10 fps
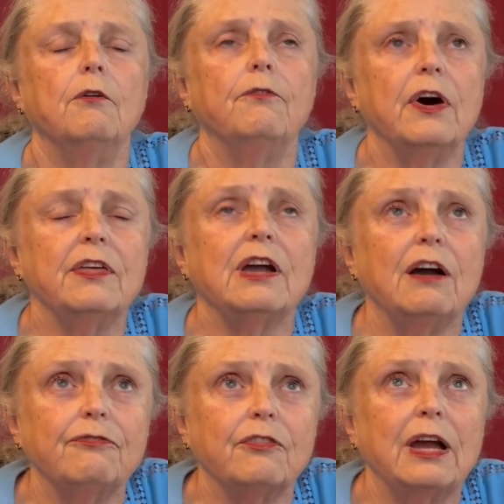Father
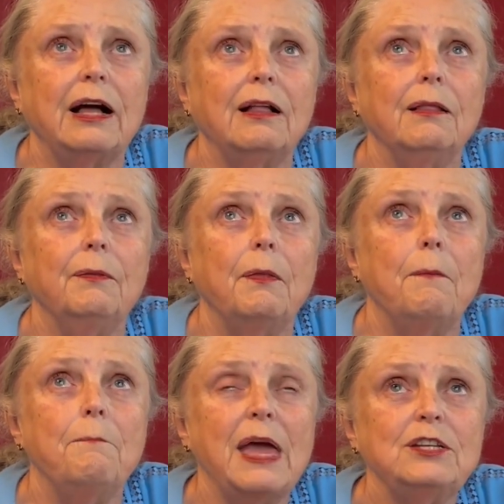Caffarel
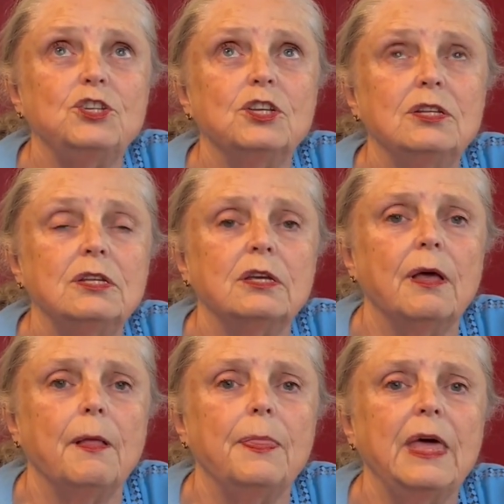mentioned
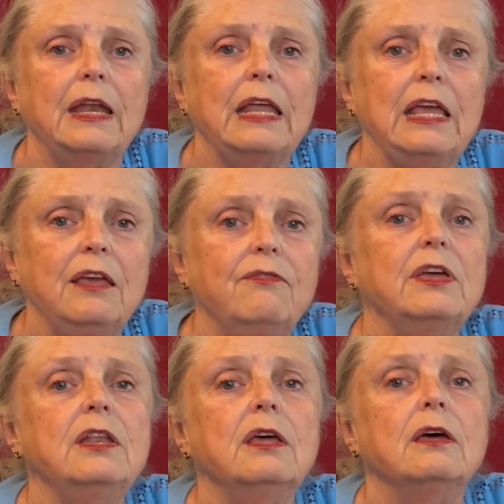that
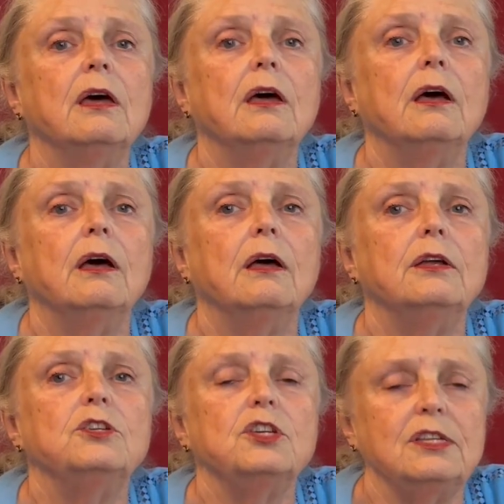even
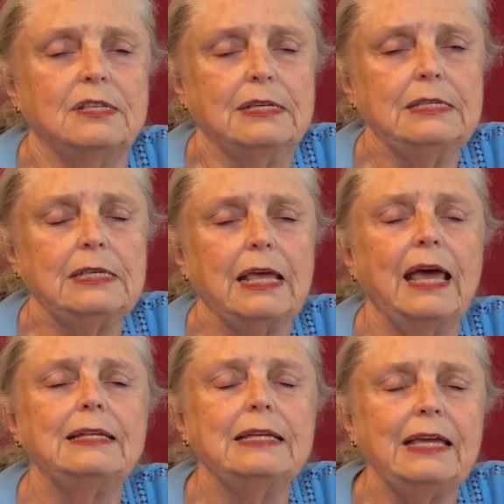Jesus
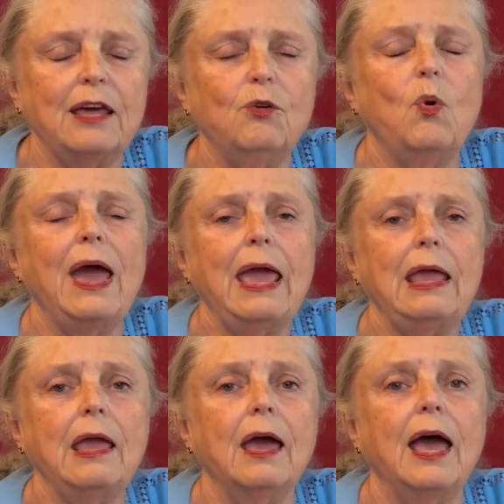had to get
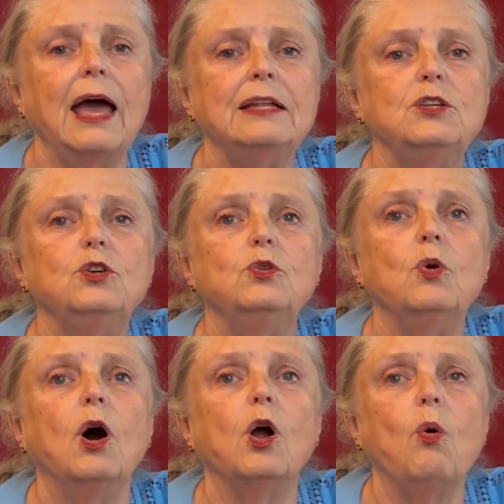away and do
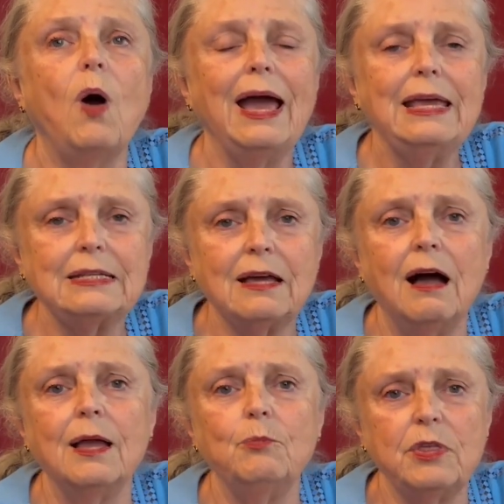a quiet
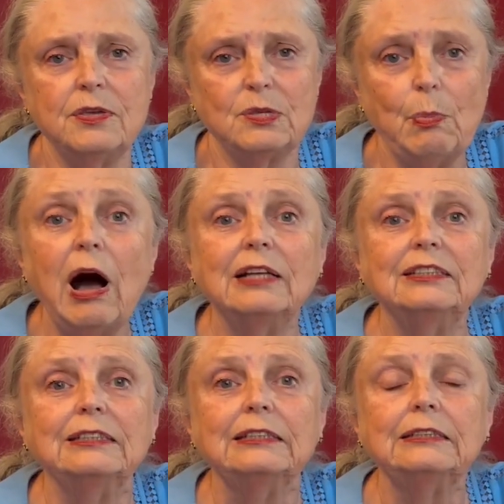time with his
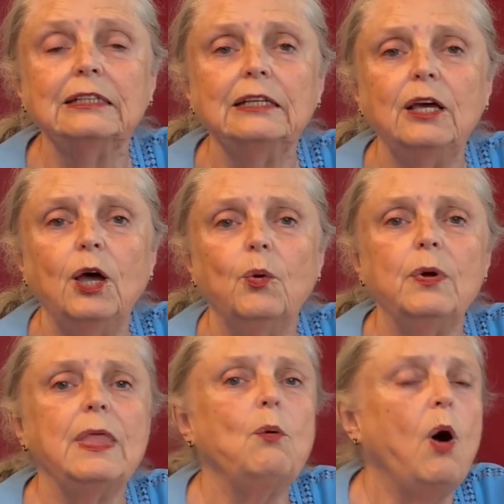apostles.
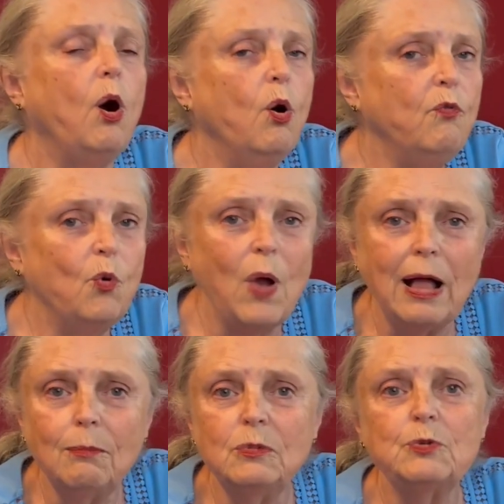When they were
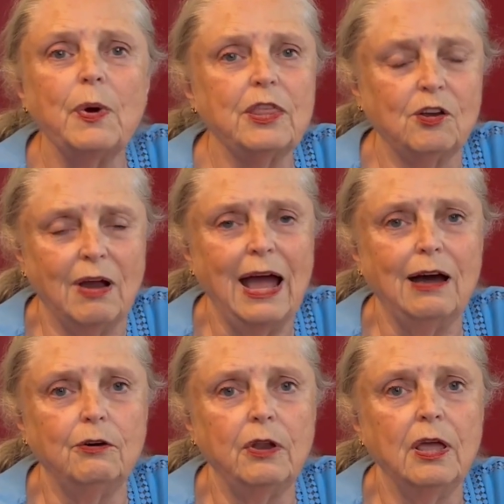overwhelmed by the
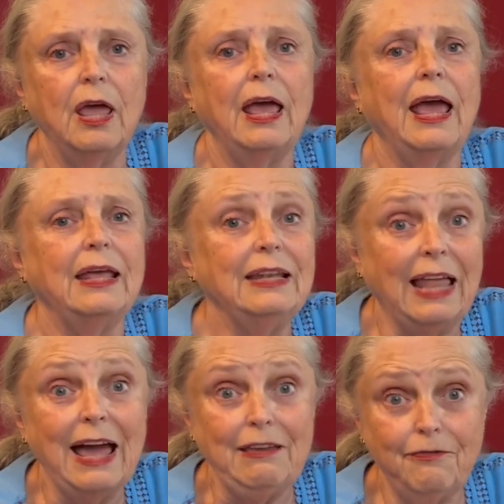crowd and
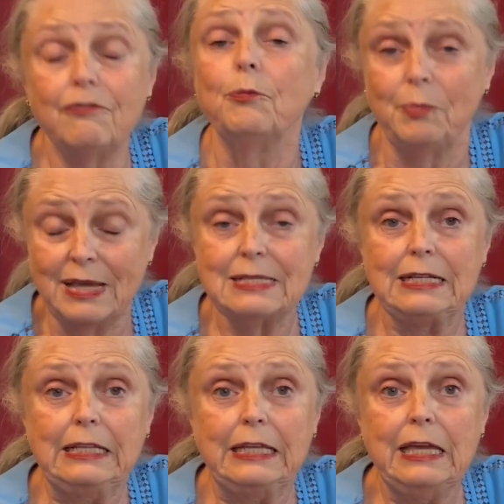life,
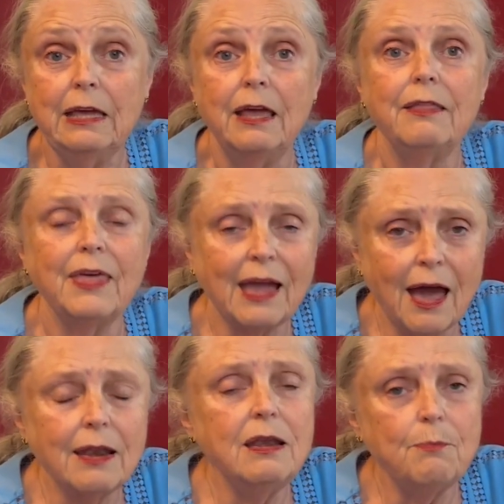basically, they
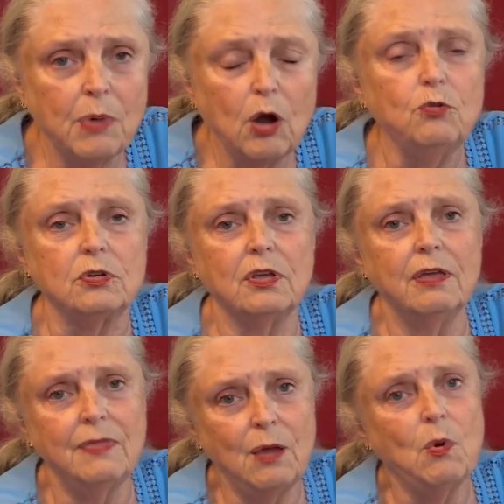got in a boat
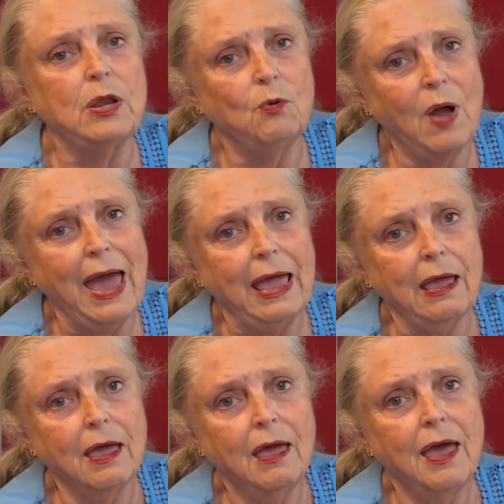and they went away.
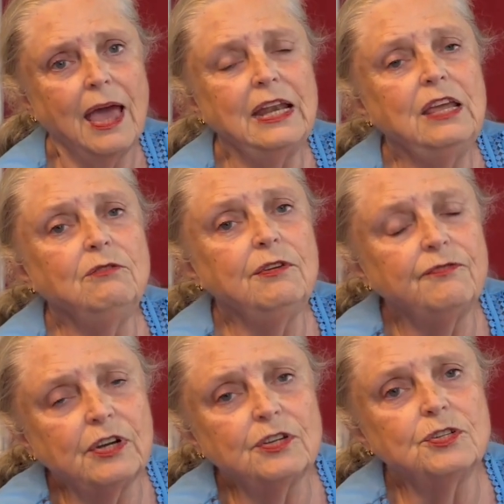And he
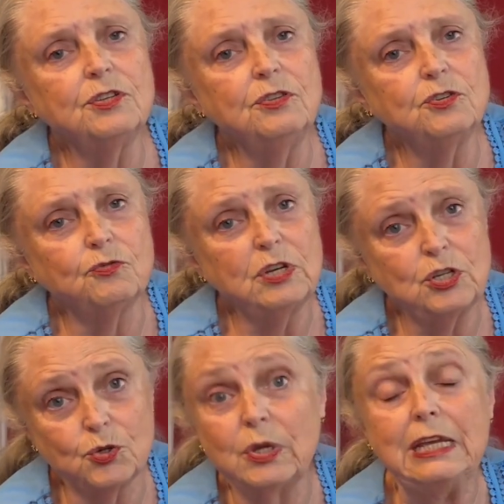refers to the
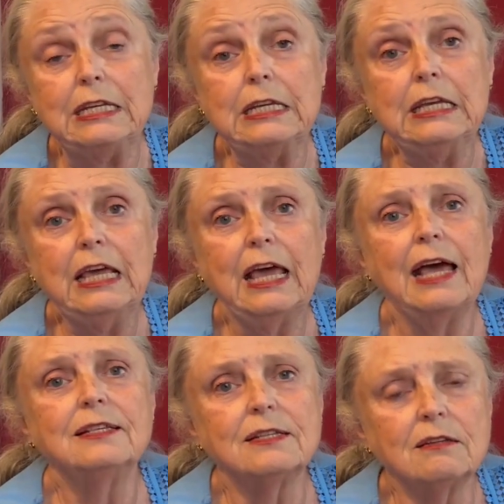retreat
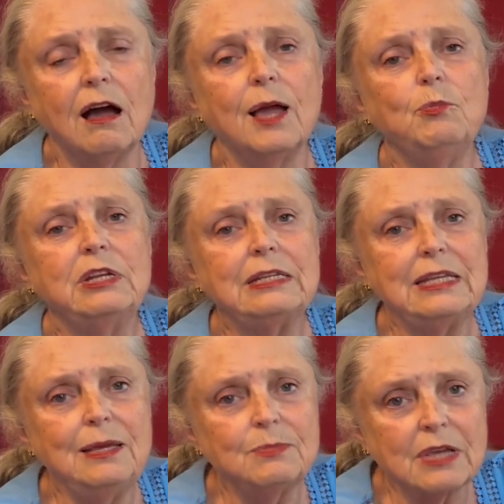as a time when a
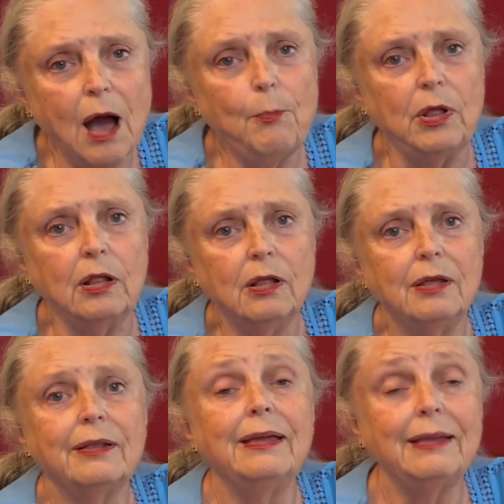team's couple
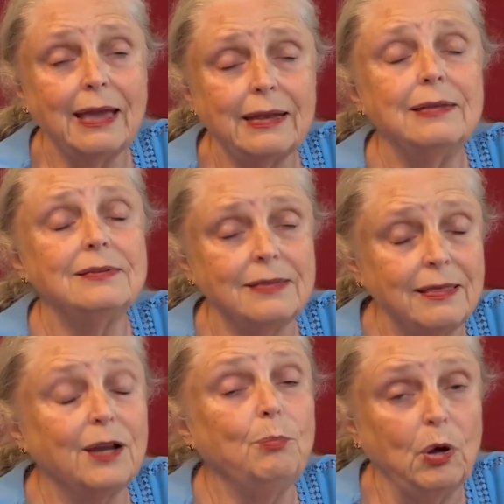can get into
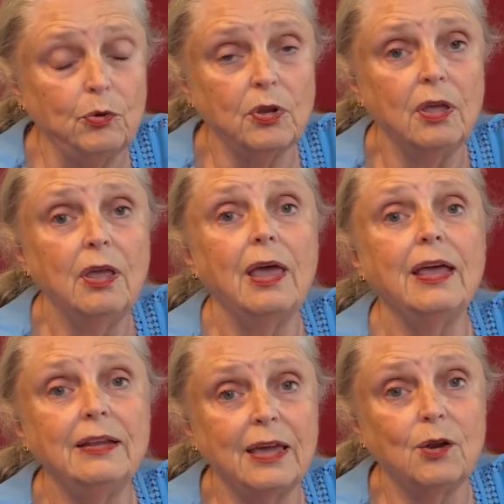their boat
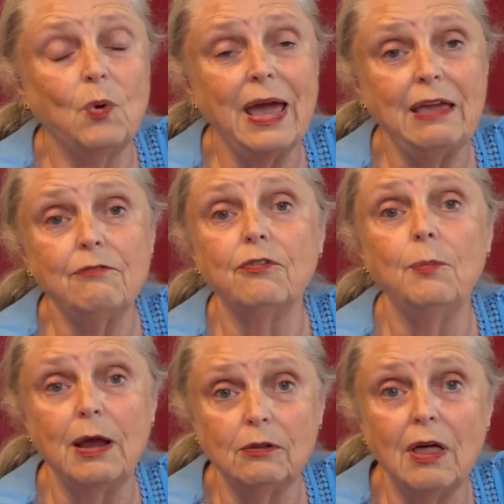and get away from
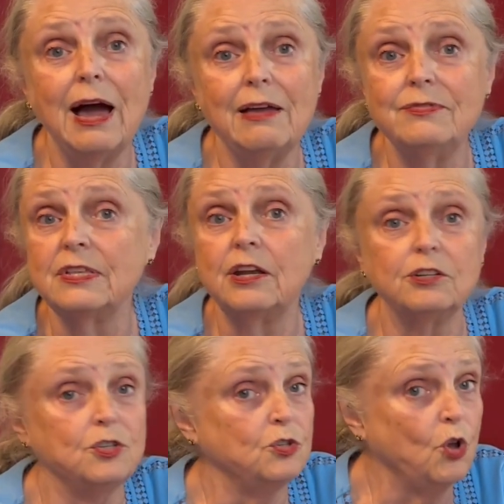our lives that are
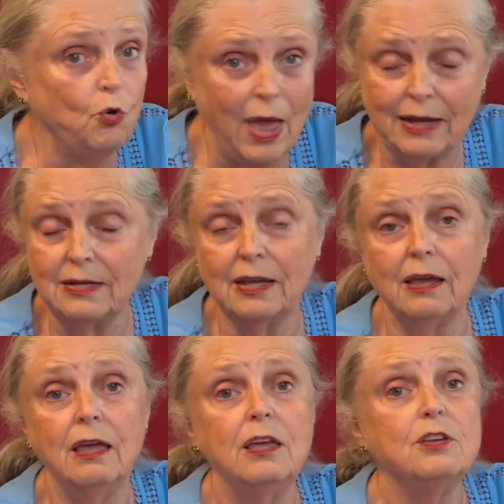so hectic,
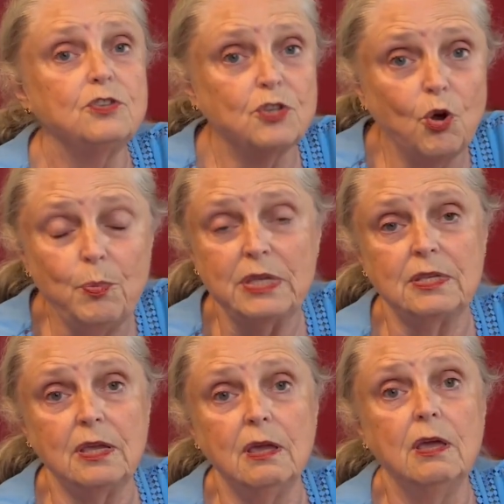so
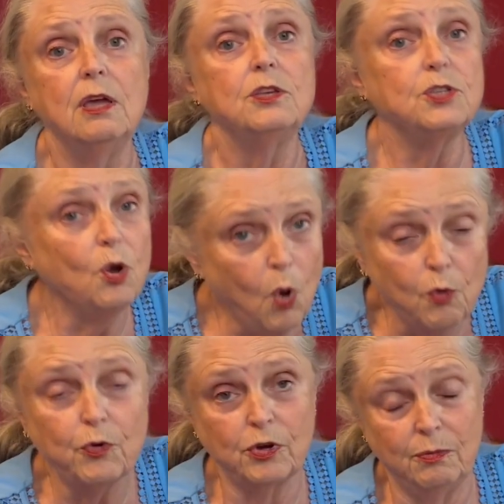busy, so
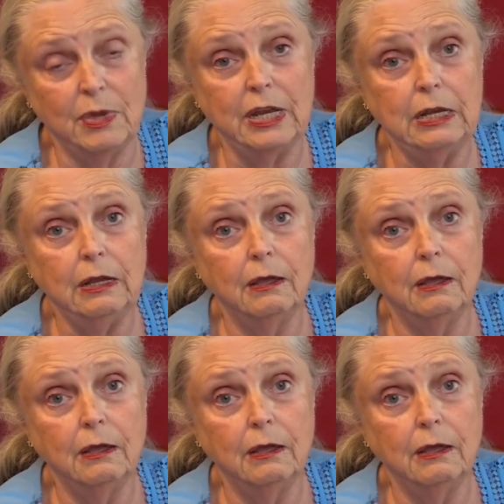overcommitted.